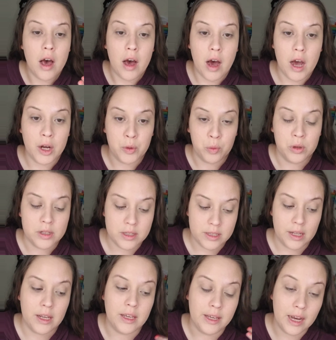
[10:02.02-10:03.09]
I would
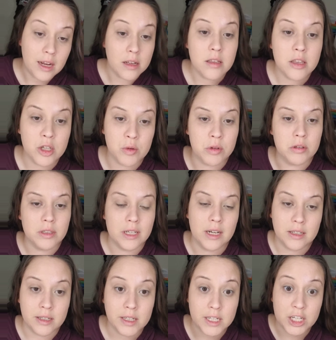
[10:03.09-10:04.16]
say yes, the Real
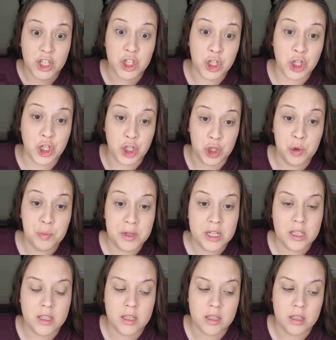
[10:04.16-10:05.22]
Technique is a dupe.
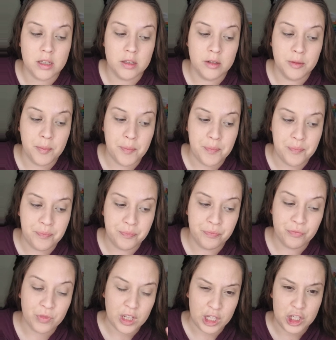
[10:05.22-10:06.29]
It's
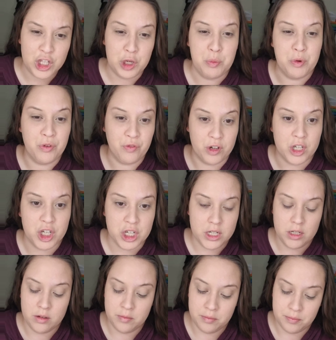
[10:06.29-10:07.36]
cheaper version.